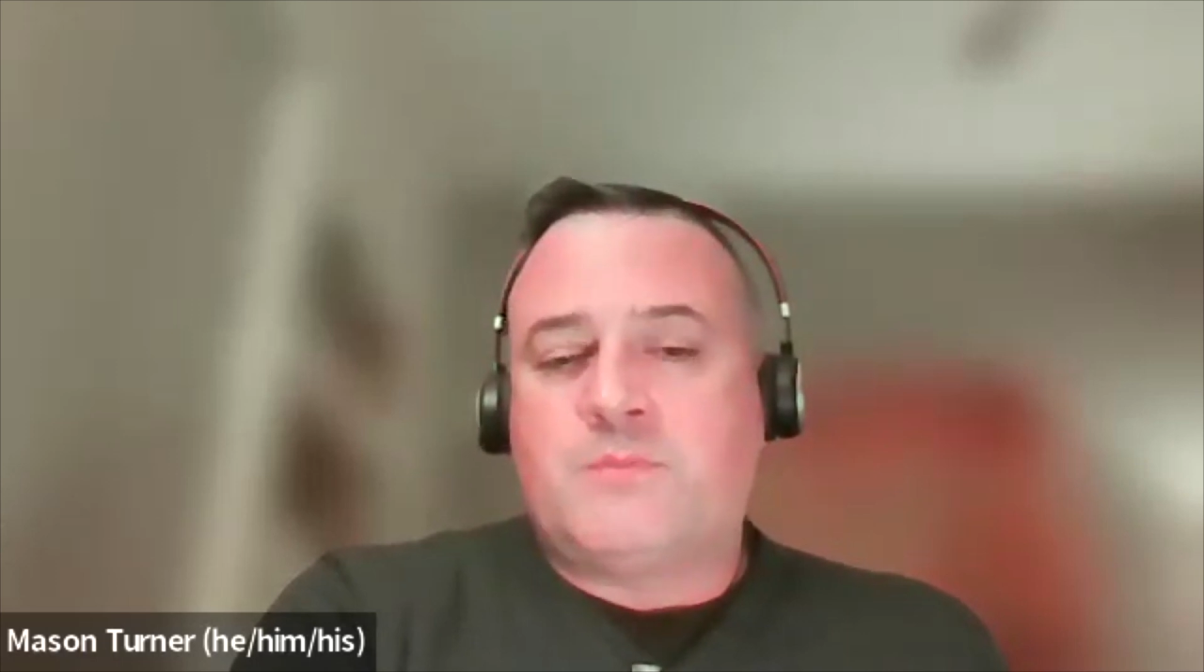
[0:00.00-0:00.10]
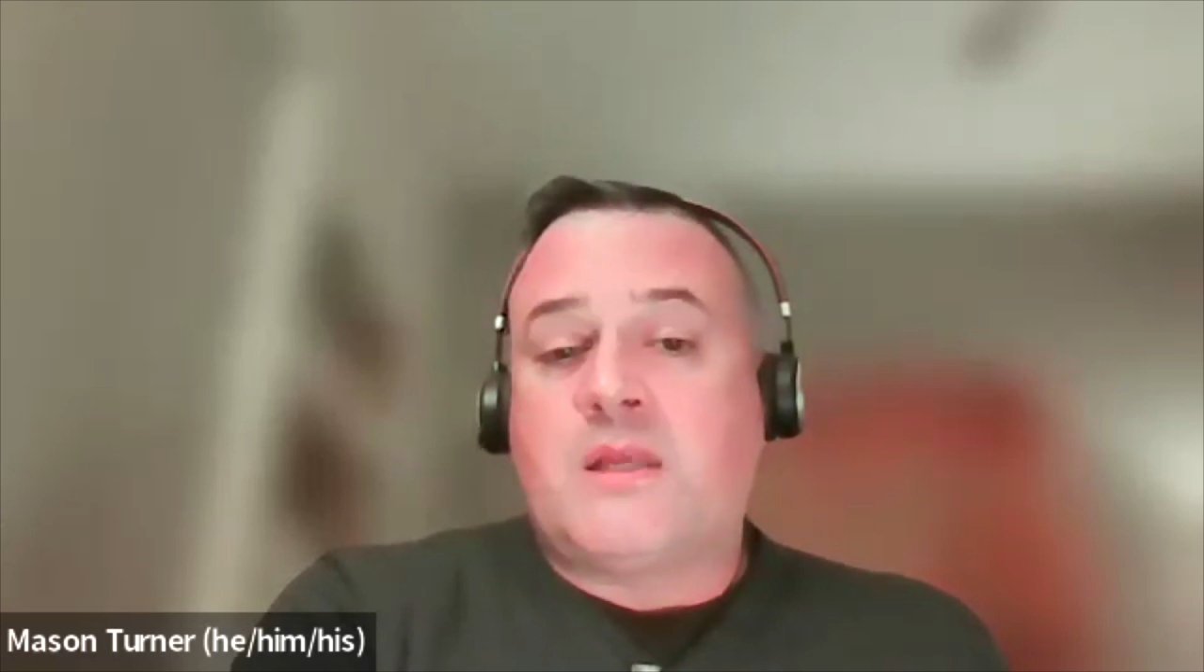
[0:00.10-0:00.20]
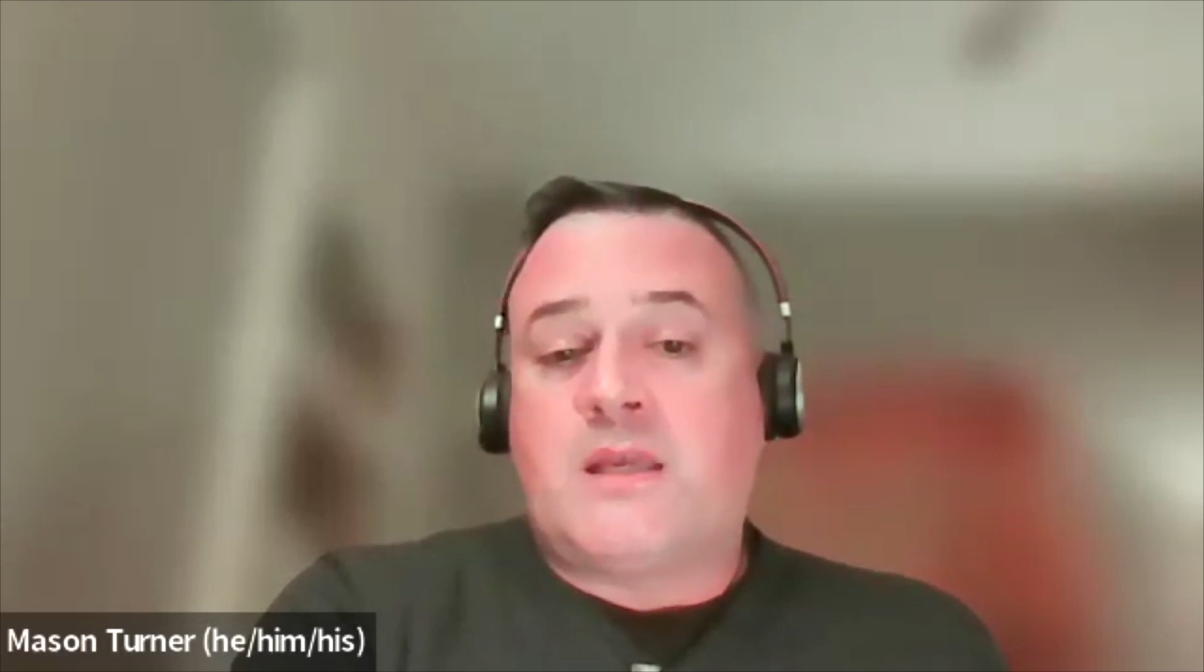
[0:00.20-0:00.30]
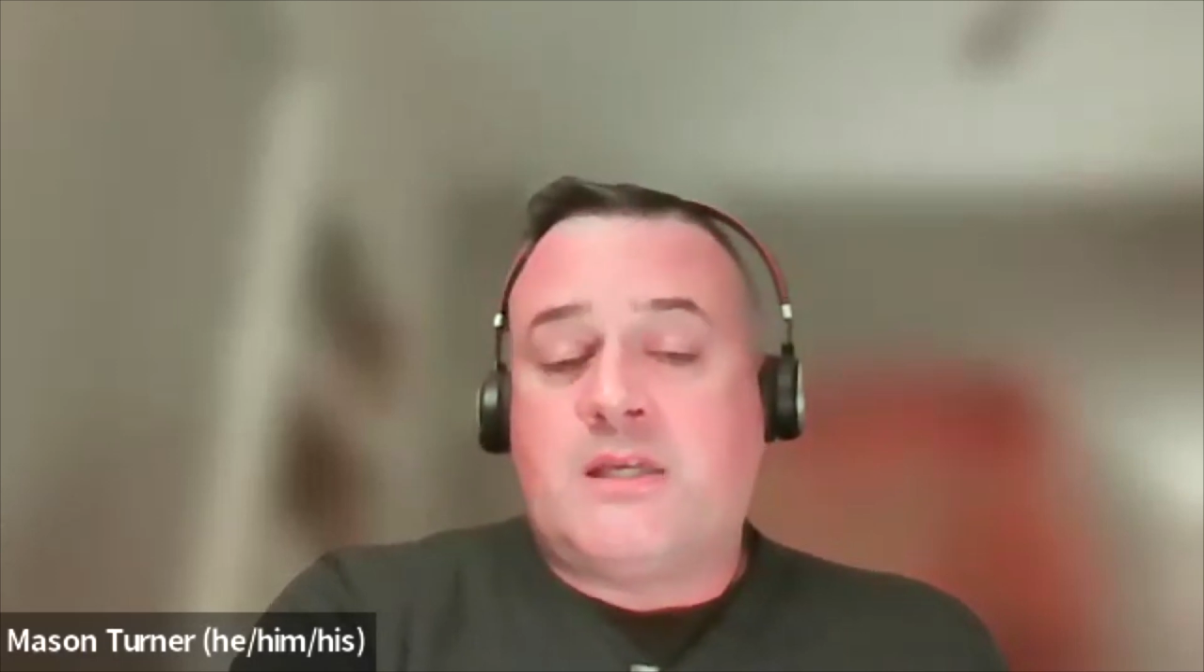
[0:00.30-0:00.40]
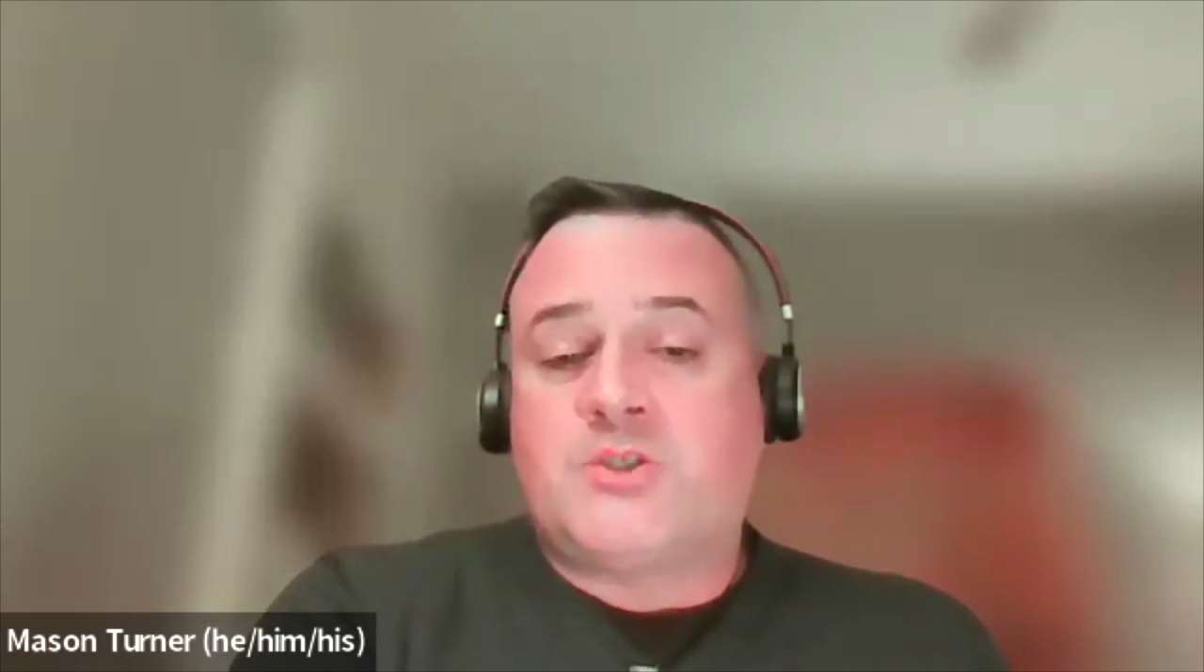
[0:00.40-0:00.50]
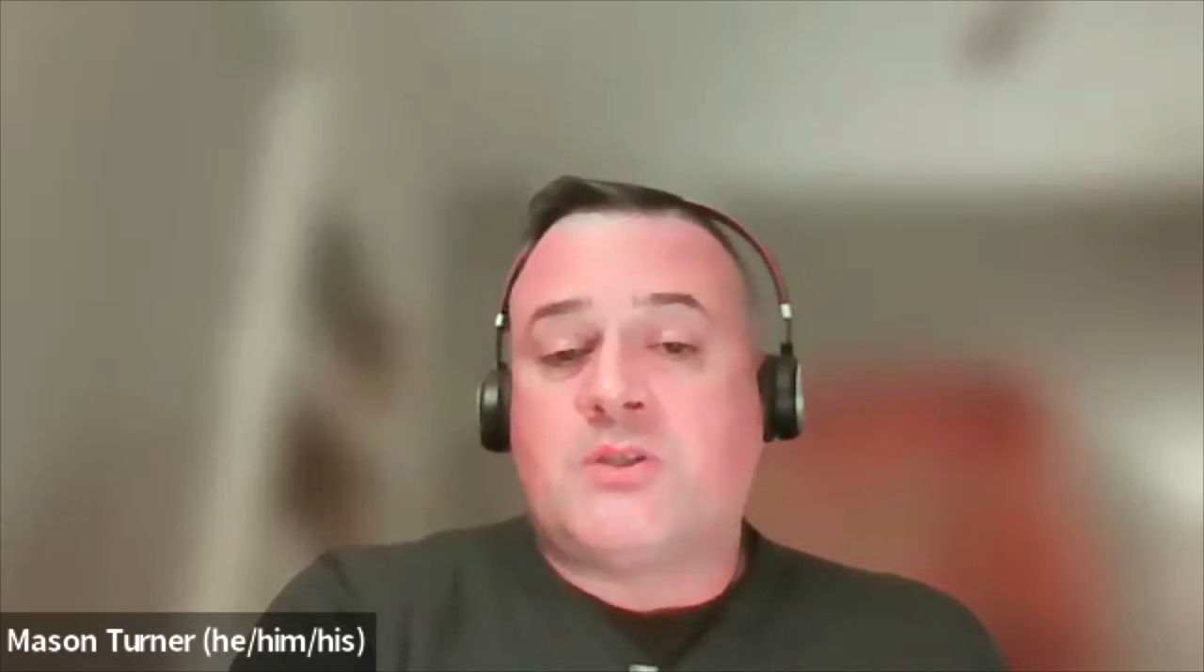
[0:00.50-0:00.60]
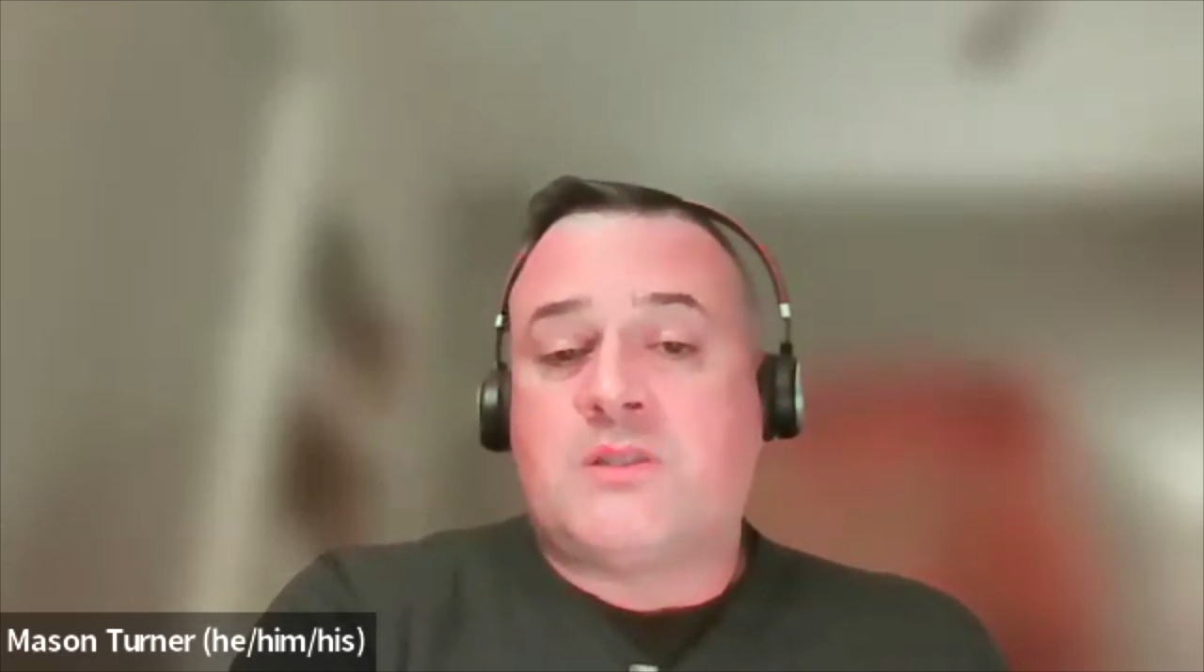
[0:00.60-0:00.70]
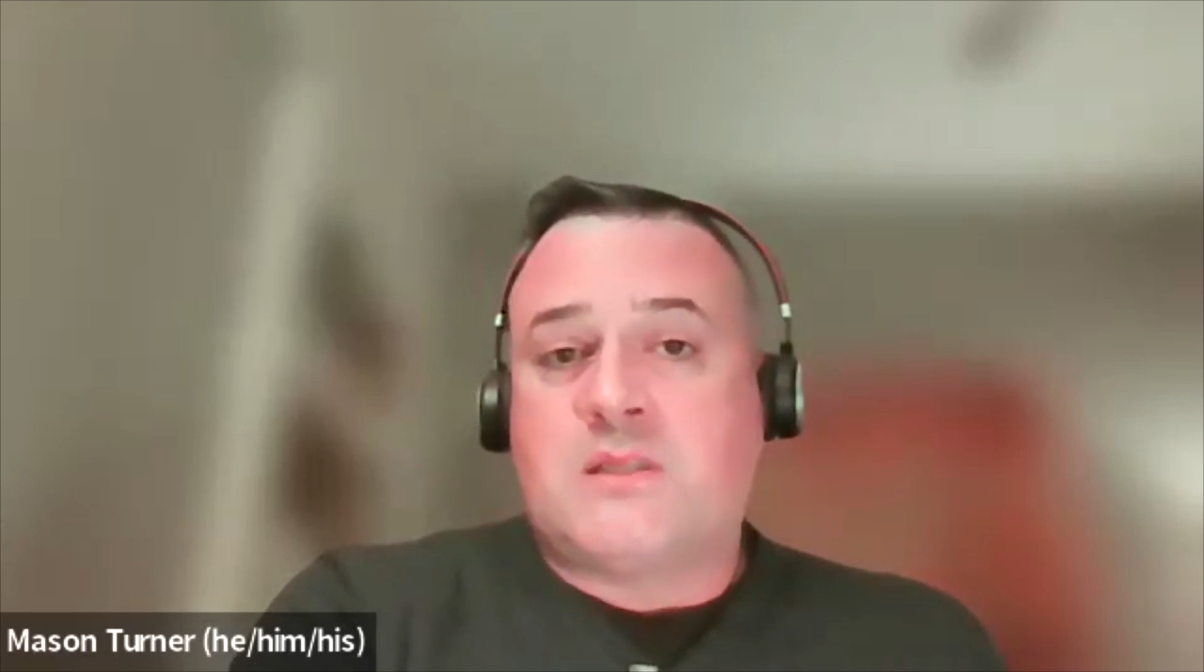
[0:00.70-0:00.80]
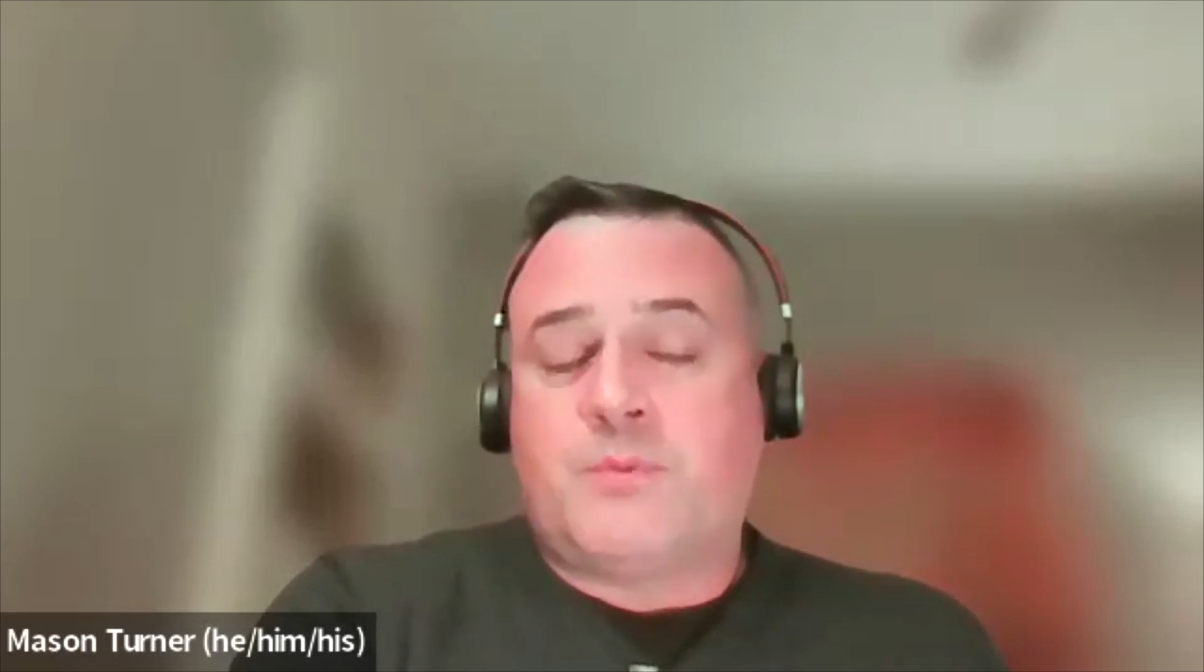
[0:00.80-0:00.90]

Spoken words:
medications,